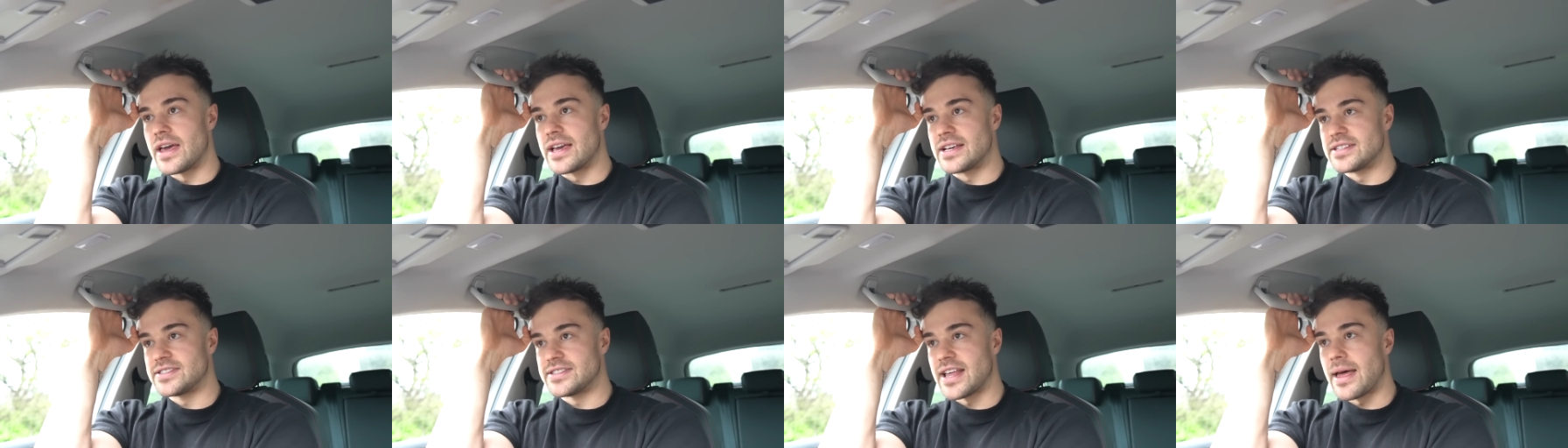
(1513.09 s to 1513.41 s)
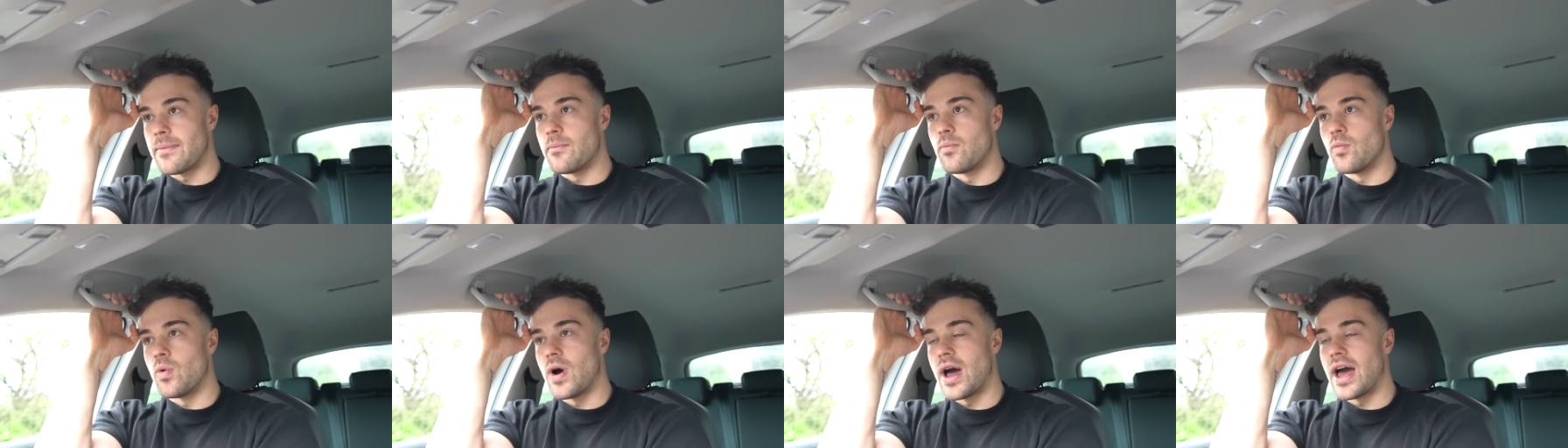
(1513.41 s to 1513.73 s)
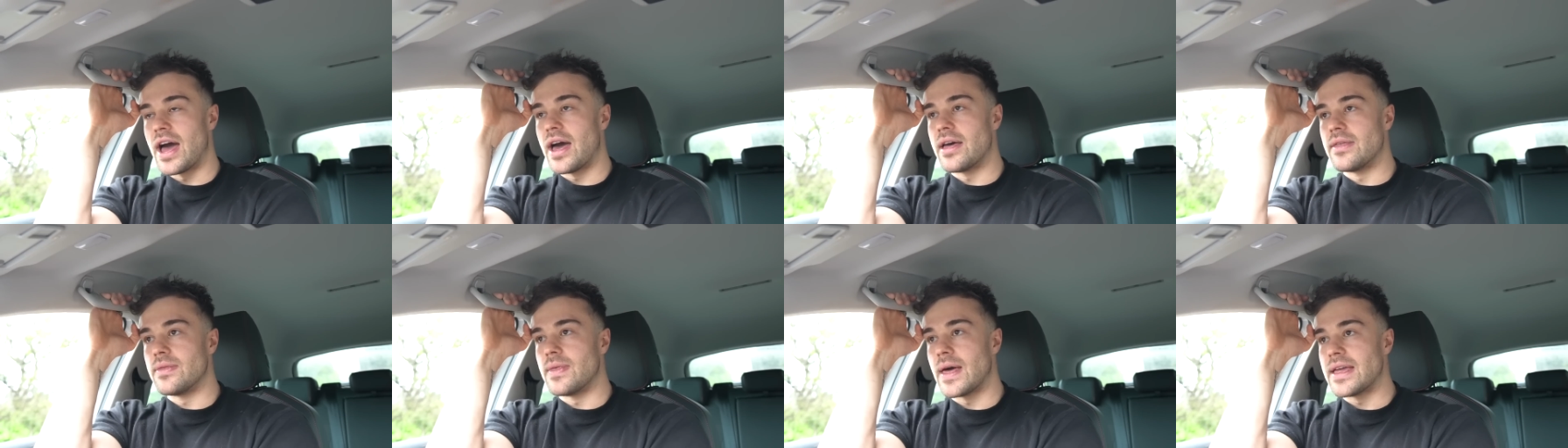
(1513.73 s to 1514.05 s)
extent
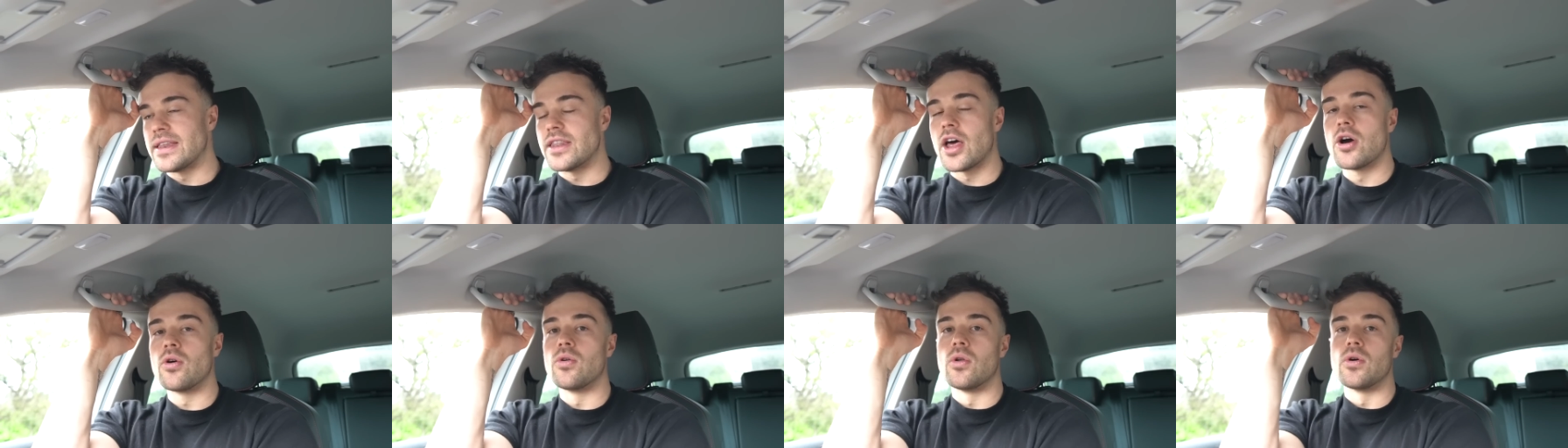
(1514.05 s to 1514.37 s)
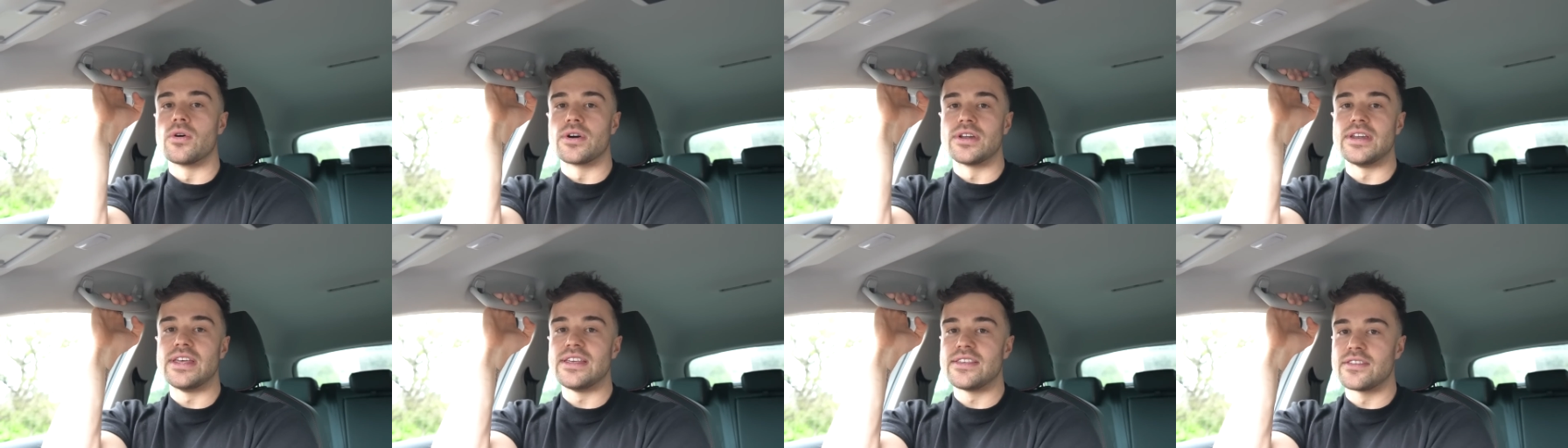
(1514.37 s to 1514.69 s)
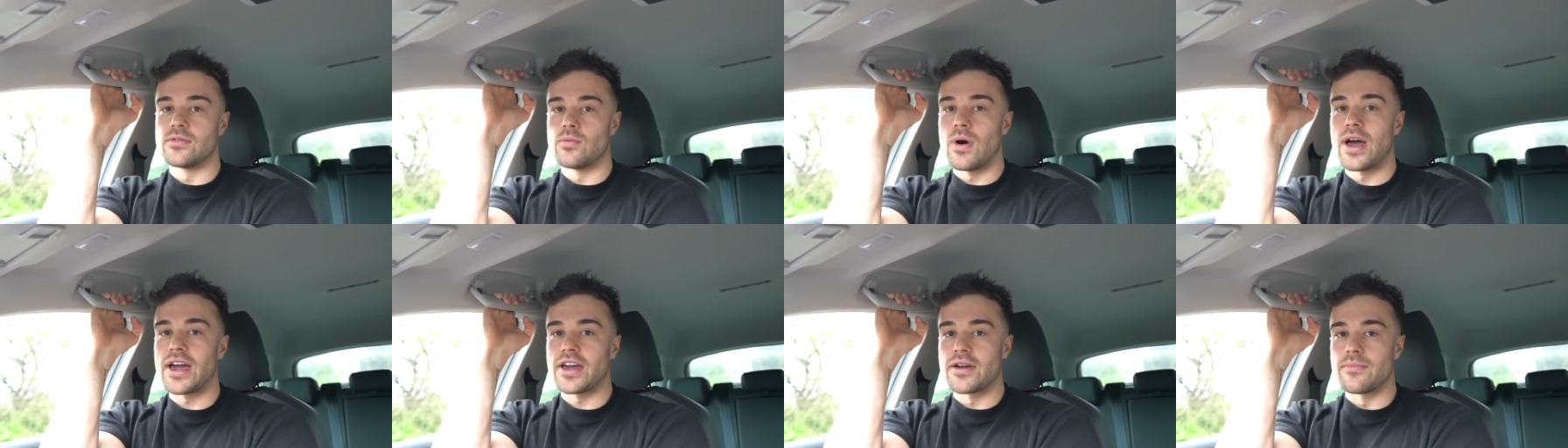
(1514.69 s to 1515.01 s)
where they no longer need
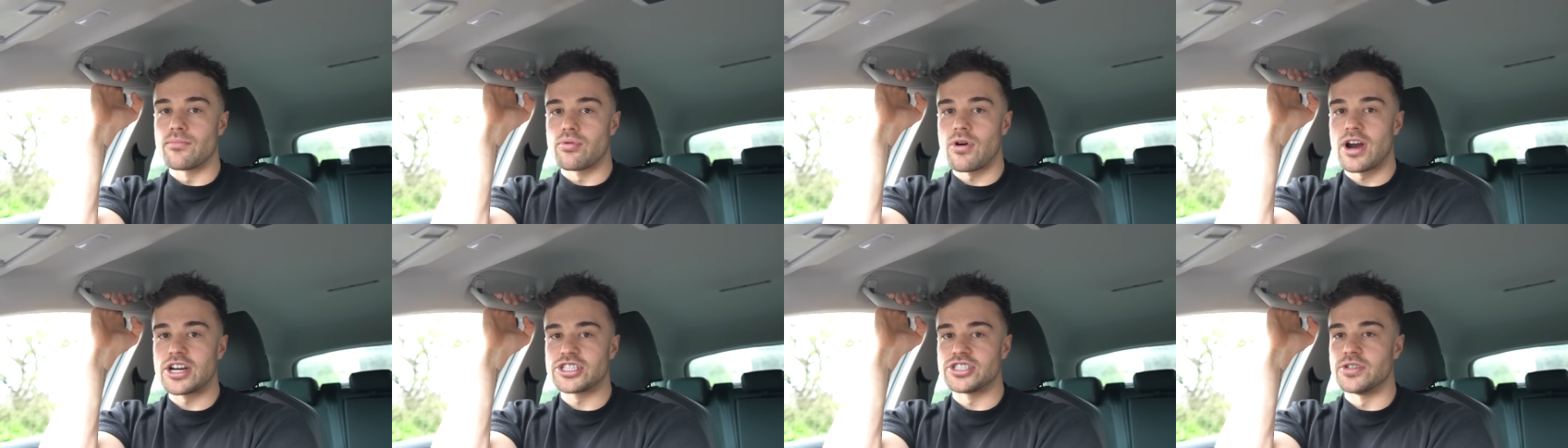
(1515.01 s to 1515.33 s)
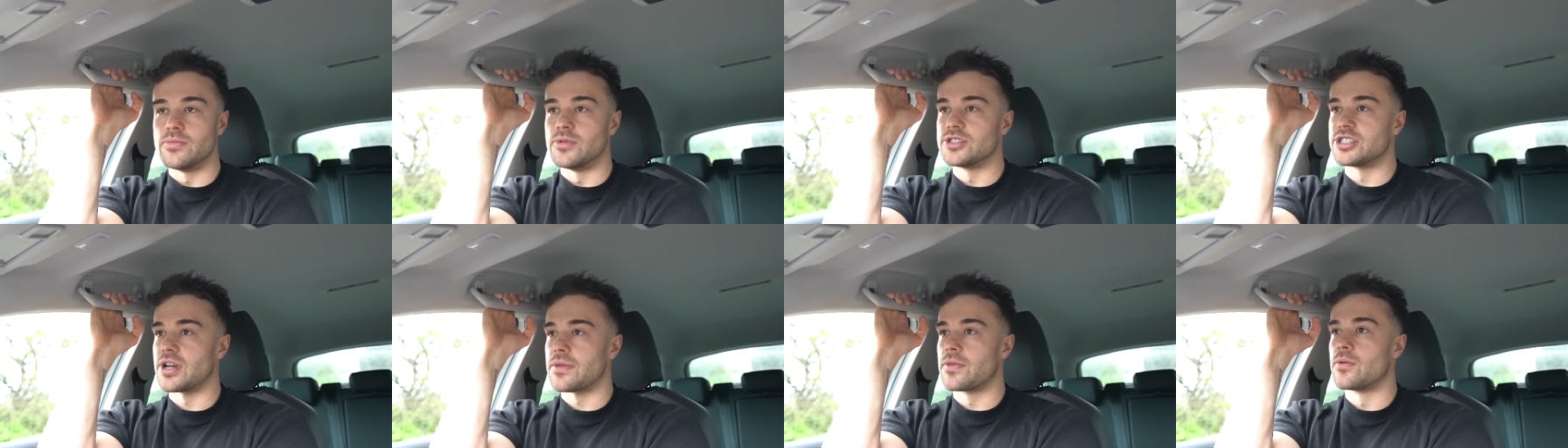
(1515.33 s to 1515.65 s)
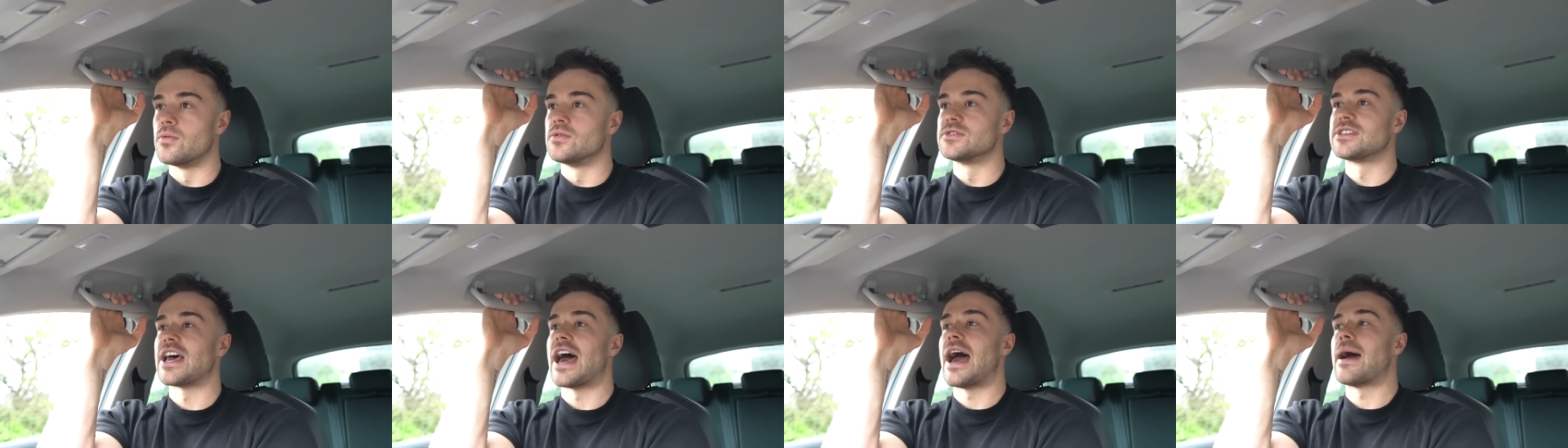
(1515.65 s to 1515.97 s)
to wear compression which i
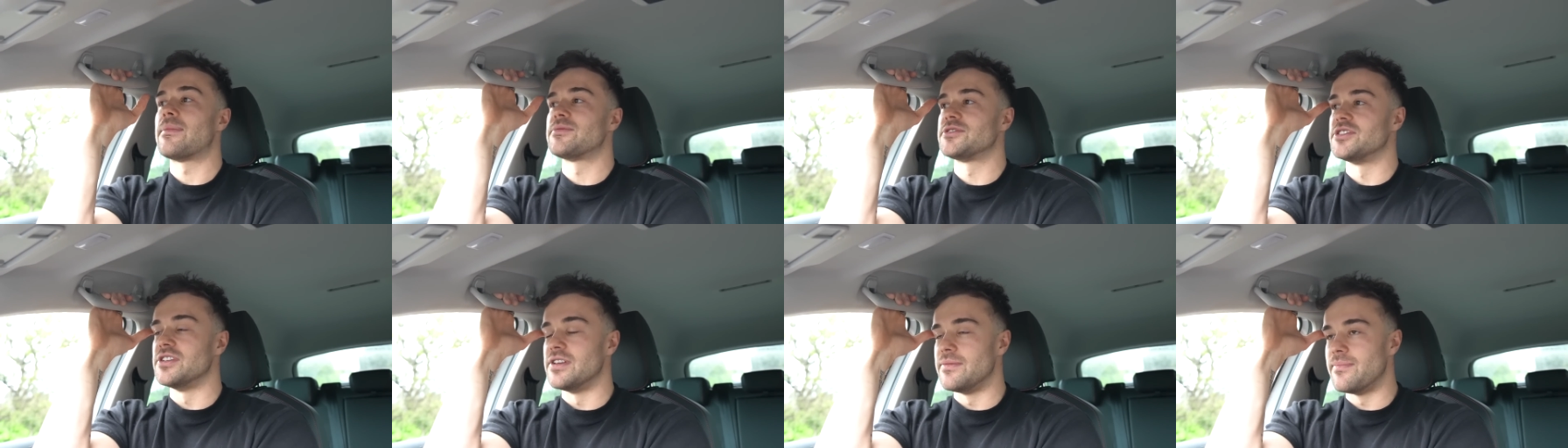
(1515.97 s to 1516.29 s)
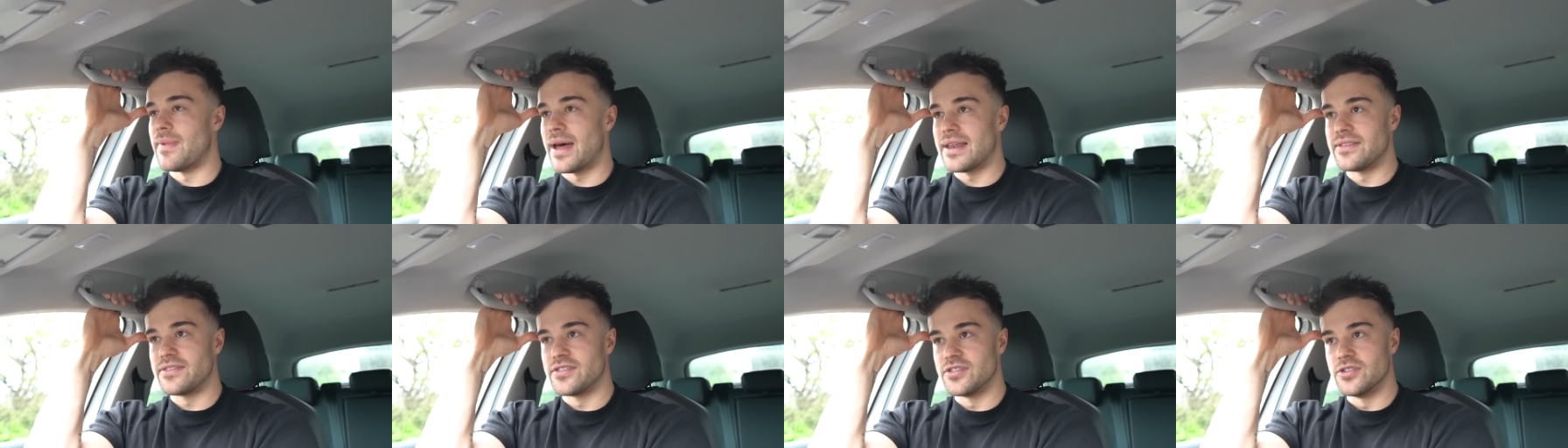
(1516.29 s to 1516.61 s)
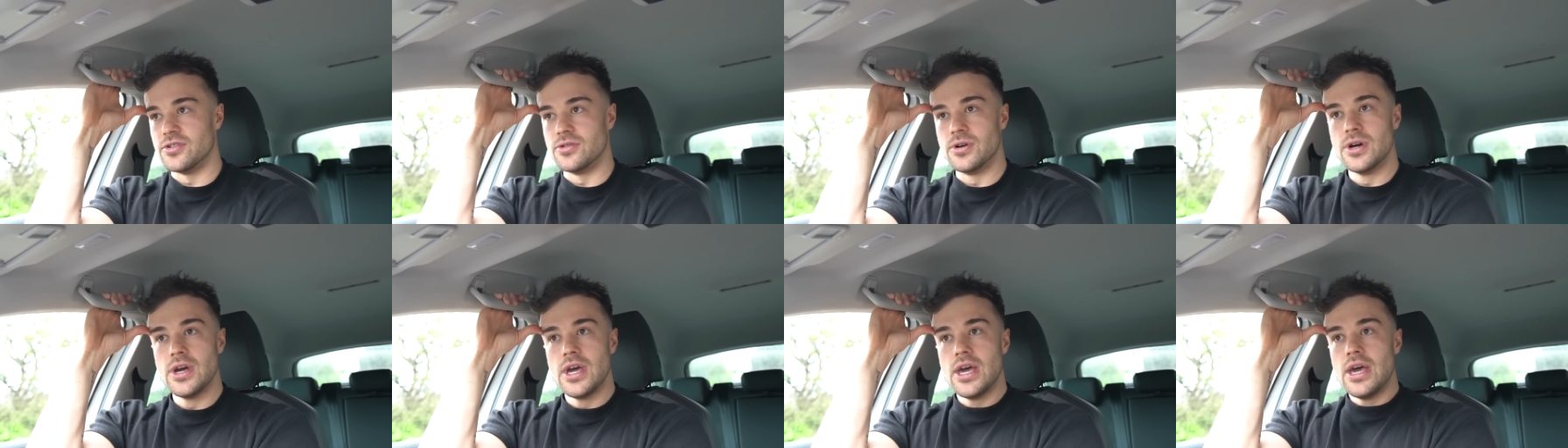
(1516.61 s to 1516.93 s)
thought was absolutely
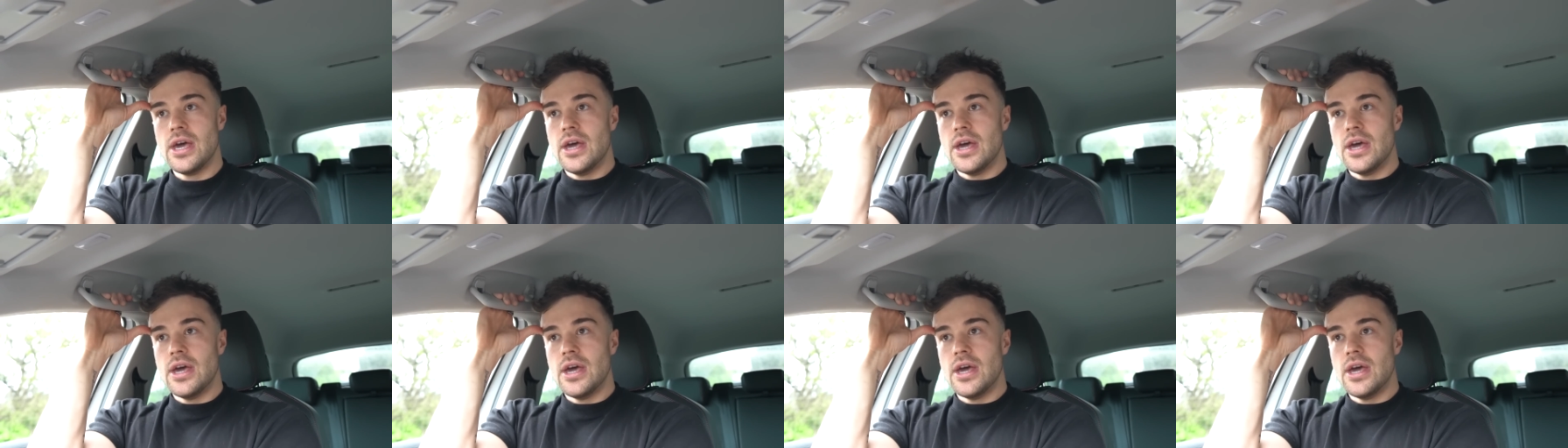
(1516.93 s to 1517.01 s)
mental